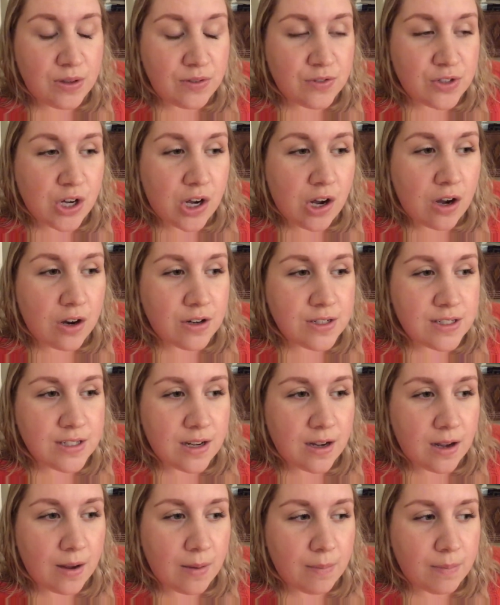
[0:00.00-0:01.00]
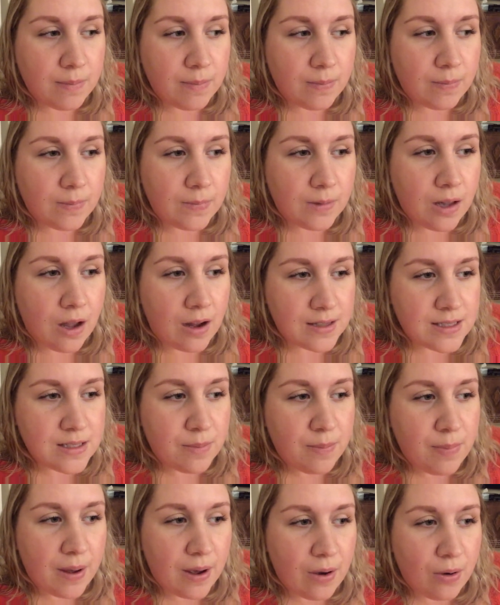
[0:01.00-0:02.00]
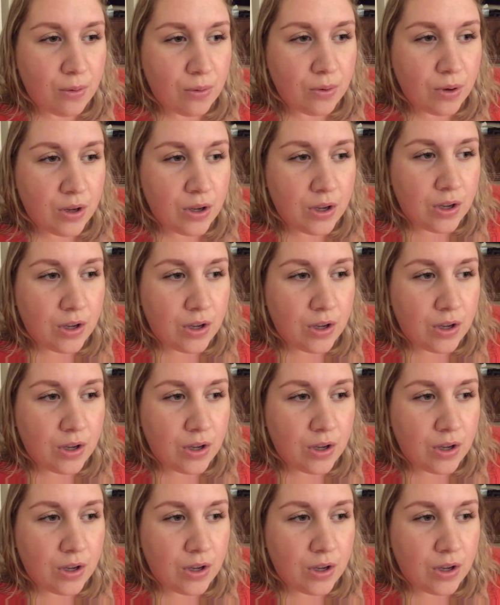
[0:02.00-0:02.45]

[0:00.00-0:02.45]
We've talked lots about,